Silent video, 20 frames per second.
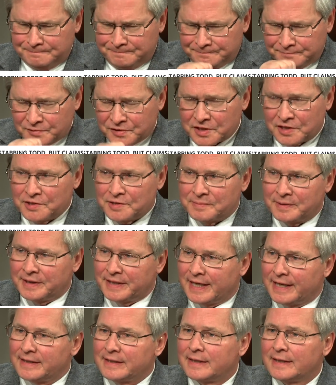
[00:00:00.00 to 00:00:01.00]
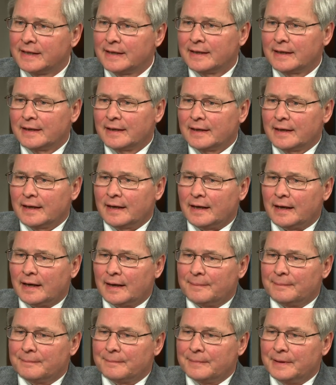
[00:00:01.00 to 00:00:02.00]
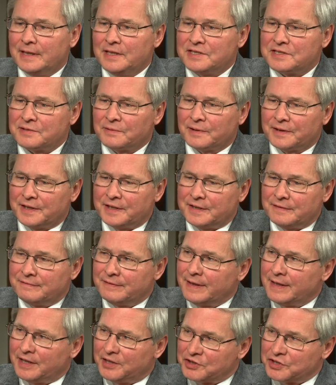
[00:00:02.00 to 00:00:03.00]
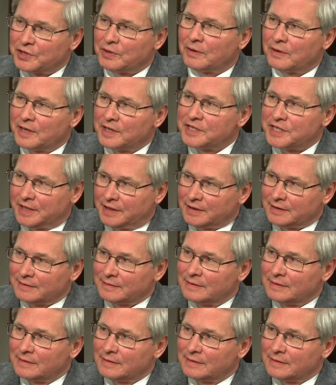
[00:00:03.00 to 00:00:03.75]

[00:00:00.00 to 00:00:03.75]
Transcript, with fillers: excuse me, that um, he saw the defendant charging.